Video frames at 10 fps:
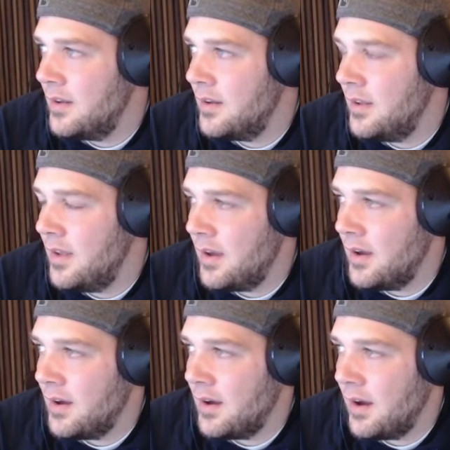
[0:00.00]

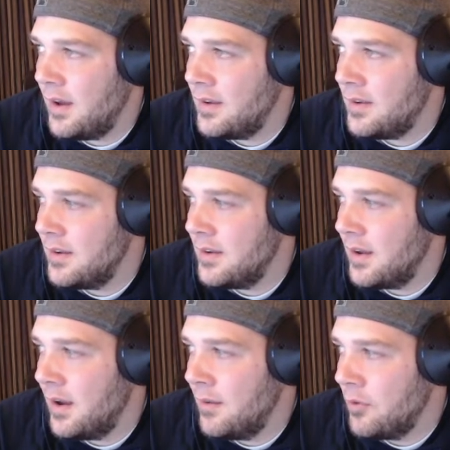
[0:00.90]
Yeah,
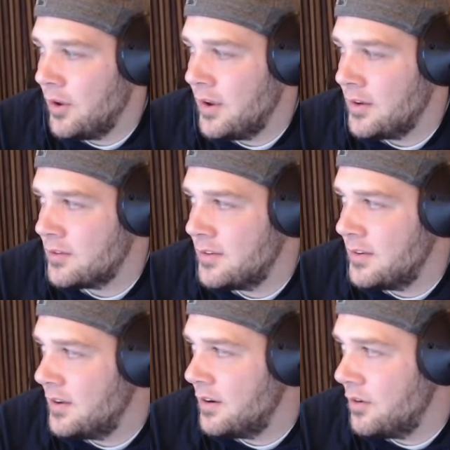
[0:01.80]
I'm really interested to
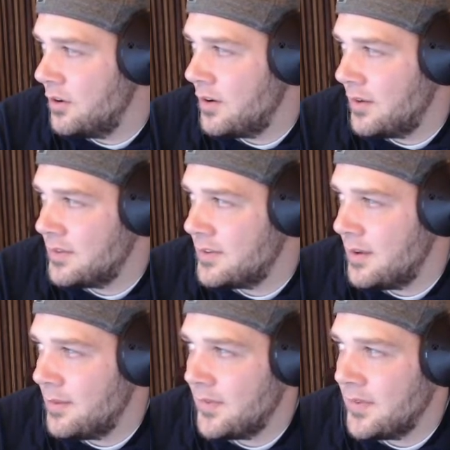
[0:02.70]
hear what you have to say
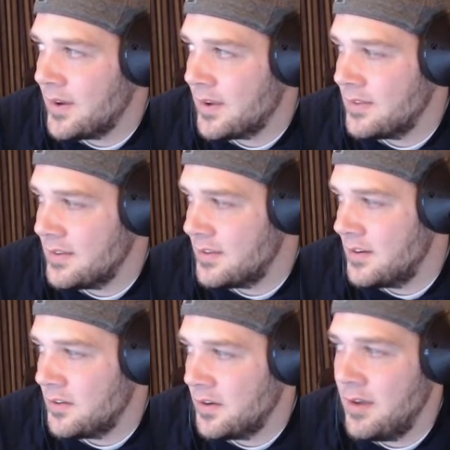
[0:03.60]
about that, because that's
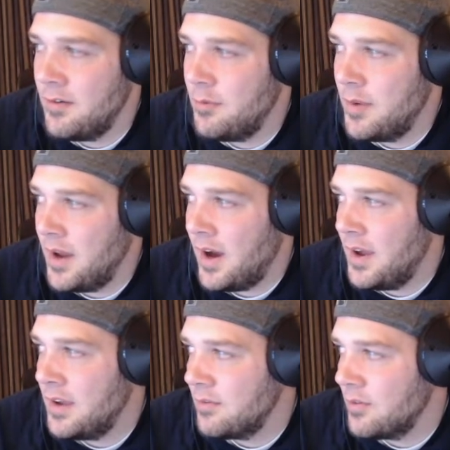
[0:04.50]
another game I've been
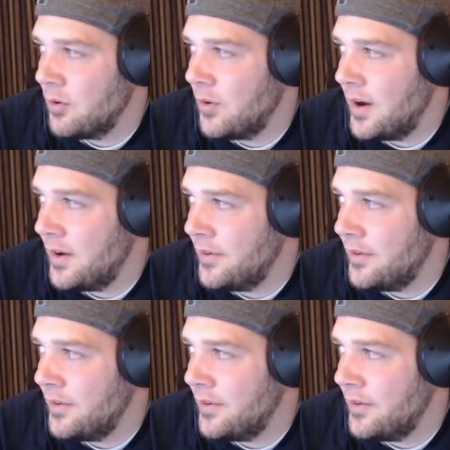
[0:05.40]
eyeing for a while.